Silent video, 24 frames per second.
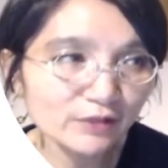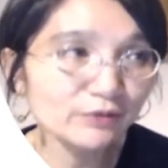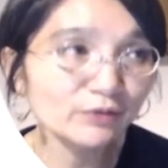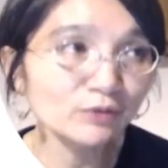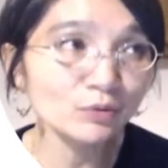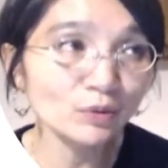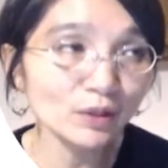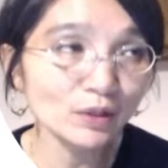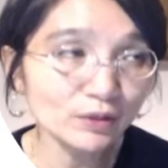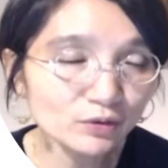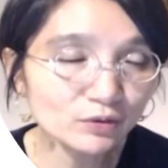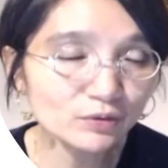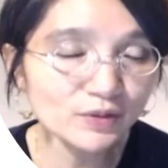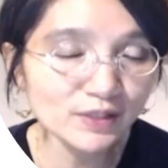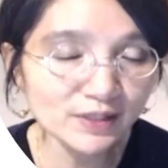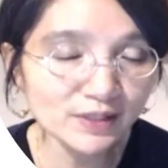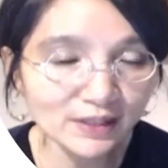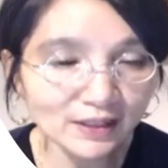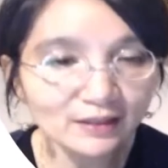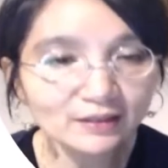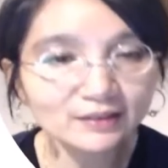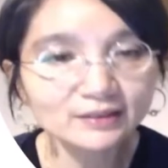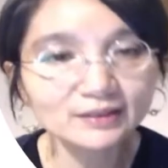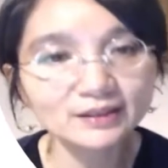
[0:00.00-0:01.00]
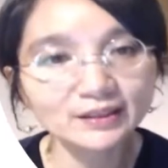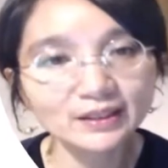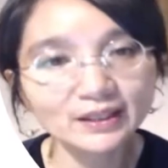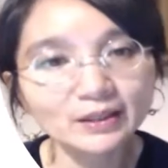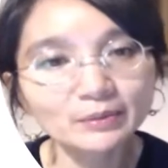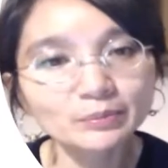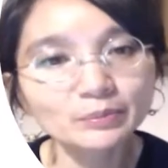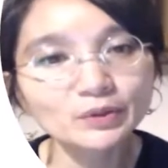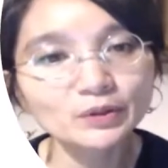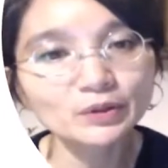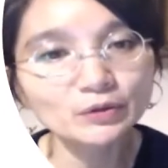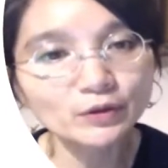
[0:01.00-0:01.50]
you want to start a
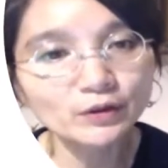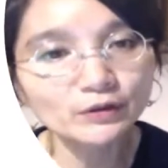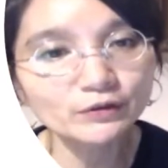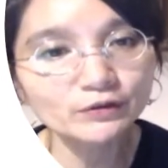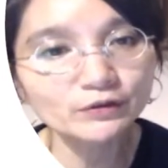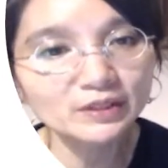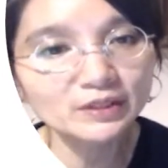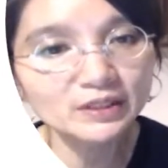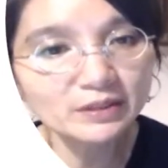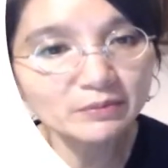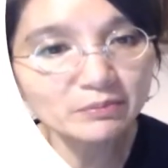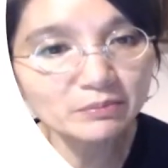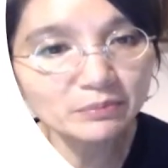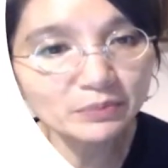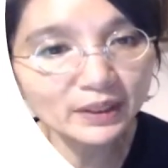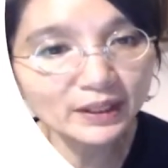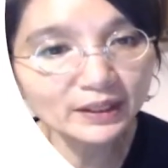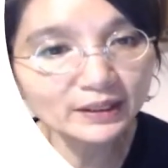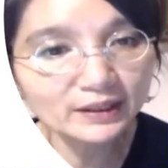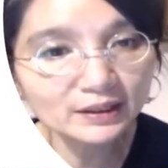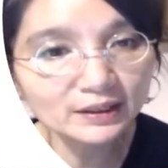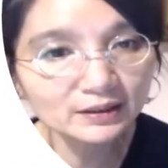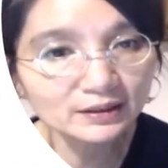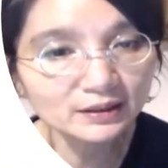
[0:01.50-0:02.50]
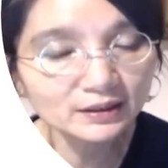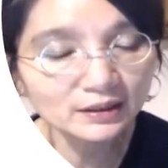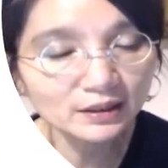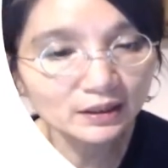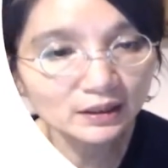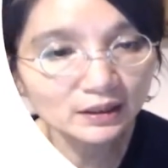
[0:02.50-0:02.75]
company with an impact?